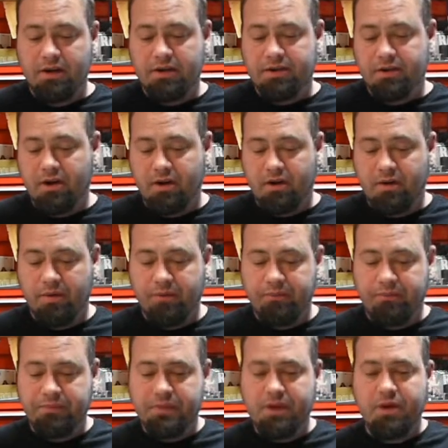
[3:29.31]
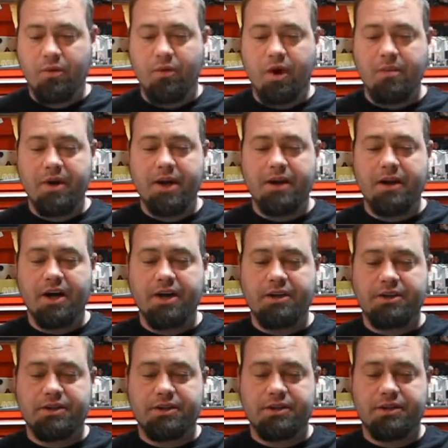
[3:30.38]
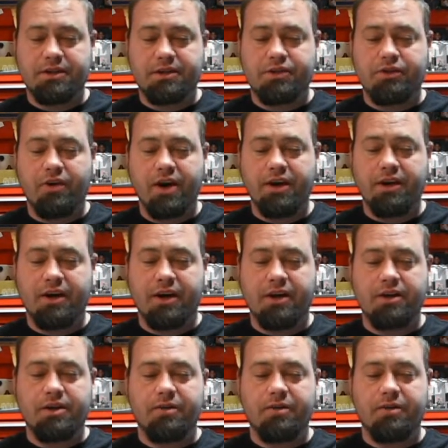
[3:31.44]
So you want to make a nice straight cut.